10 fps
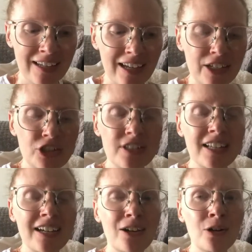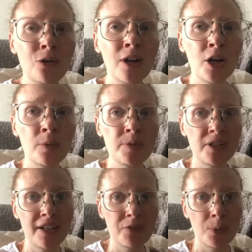and she's like, oh, I hope you
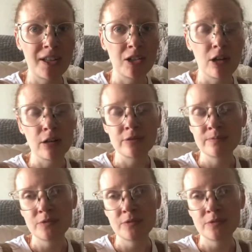didn't have to wait long.